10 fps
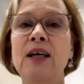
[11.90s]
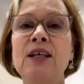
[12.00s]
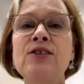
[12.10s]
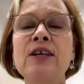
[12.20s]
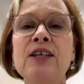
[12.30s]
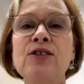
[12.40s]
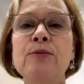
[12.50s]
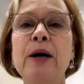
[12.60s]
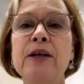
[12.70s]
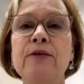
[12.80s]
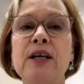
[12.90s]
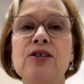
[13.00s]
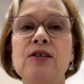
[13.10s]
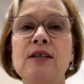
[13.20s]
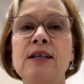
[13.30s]
International
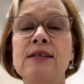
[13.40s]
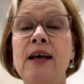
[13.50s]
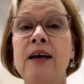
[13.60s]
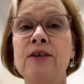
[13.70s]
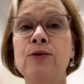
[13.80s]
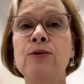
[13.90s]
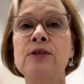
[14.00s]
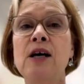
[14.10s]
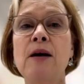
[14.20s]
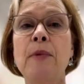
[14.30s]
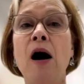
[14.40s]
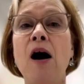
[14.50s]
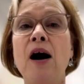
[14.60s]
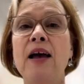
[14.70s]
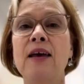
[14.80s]
migration is at an all time
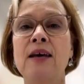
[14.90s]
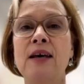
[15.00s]
high